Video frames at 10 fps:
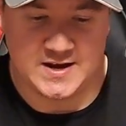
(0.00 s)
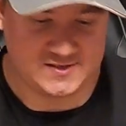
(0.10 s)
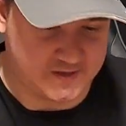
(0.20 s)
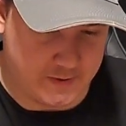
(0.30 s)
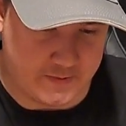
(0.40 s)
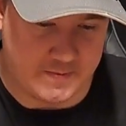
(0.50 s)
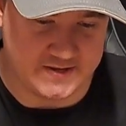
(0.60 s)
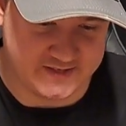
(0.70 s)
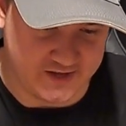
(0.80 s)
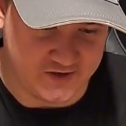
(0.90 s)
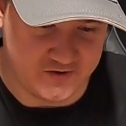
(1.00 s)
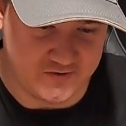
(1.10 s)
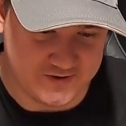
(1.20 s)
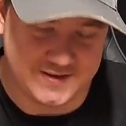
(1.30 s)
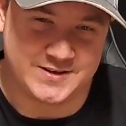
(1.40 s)
Now, some people might tell you,
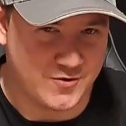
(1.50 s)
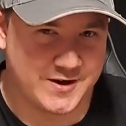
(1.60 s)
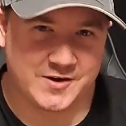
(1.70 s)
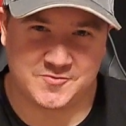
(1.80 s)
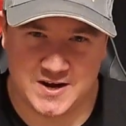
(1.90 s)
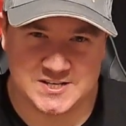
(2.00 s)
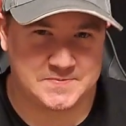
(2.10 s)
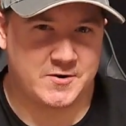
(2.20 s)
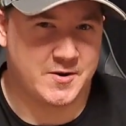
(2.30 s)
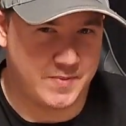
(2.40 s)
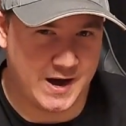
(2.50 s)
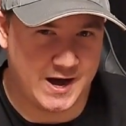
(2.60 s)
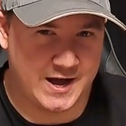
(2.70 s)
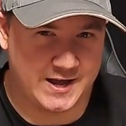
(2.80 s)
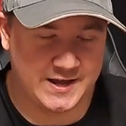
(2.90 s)
go get a Raspberry
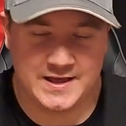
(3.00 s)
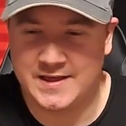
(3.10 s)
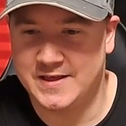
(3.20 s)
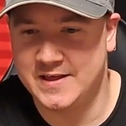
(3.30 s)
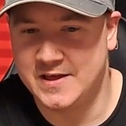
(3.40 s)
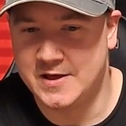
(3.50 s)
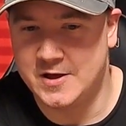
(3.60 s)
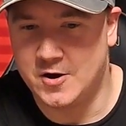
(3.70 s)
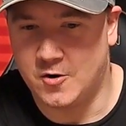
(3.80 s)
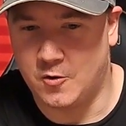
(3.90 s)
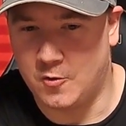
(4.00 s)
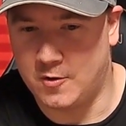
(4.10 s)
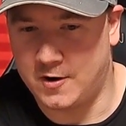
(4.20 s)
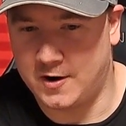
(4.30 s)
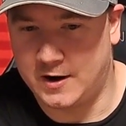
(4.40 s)
Pi,
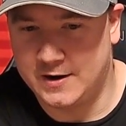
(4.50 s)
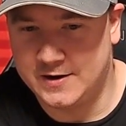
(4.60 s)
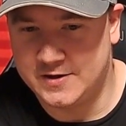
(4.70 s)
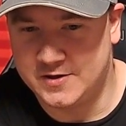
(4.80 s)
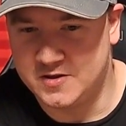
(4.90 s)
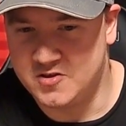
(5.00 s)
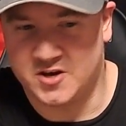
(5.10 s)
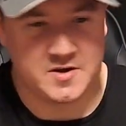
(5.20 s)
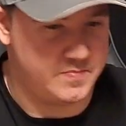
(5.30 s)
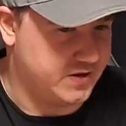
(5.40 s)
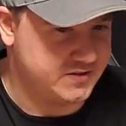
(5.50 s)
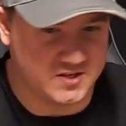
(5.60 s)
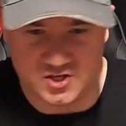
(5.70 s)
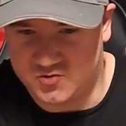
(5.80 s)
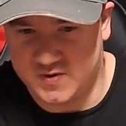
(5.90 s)
or you can build
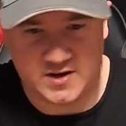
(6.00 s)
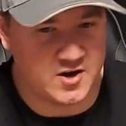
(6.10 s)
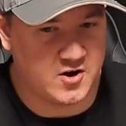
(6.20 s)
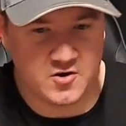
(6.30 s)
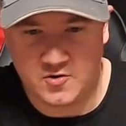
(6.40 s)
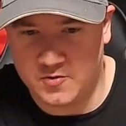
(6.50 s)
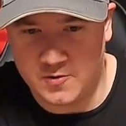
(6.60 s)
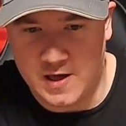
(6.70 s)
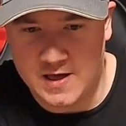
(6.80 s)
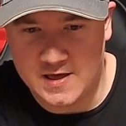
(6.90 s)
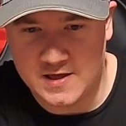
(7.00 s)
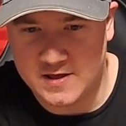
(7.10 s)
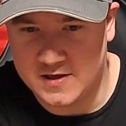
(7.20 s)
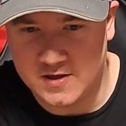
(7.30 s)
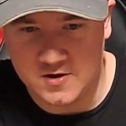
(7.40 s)
an Adreno,
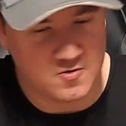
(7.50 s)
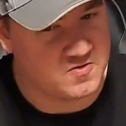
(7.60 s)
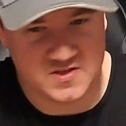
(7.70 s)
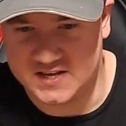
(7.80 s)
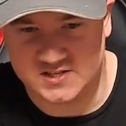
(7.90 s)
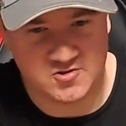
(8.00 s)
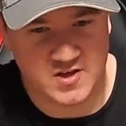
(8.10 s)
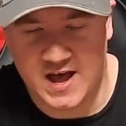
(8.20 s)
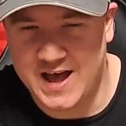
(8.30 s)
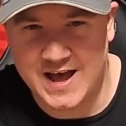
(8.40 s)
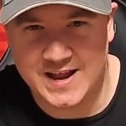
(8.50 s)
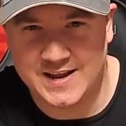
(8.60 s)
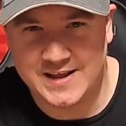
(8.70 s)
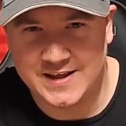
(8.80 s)
or this or that.